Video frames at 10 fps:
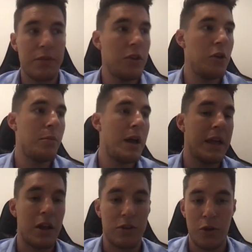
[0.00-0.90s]
that you might
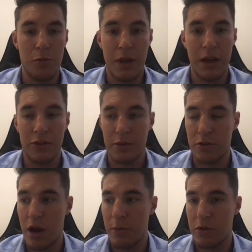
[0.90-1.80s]
get 2 million
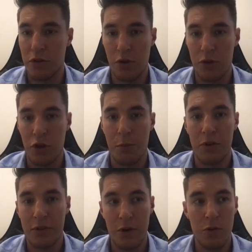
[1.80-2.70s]
subscribers on YouTube and
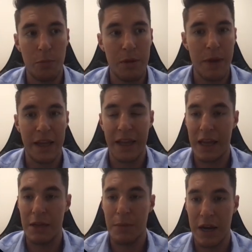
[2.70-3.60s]
still not be making
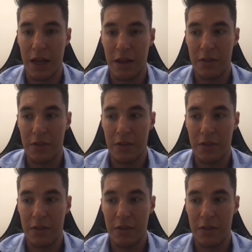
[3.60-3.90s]
any money.